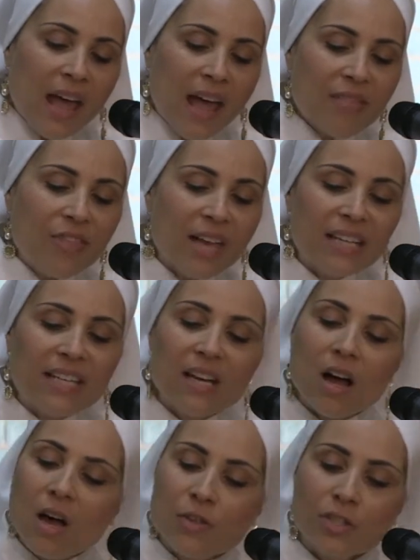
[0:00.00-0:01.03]
And then
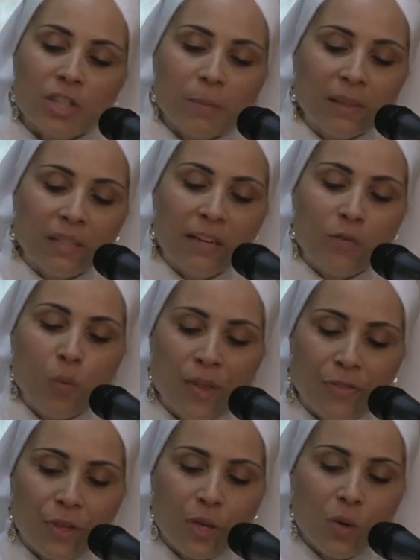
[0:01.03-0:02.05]
get others to believe
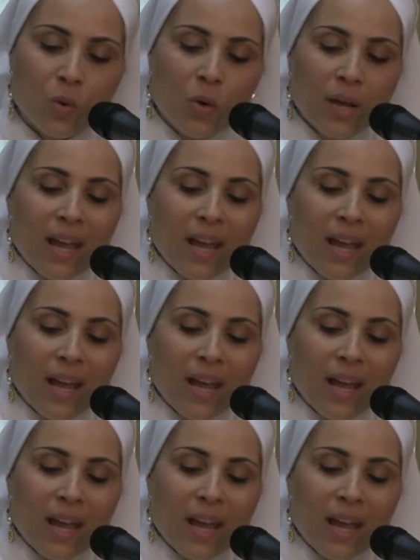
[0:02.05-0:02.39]
with you.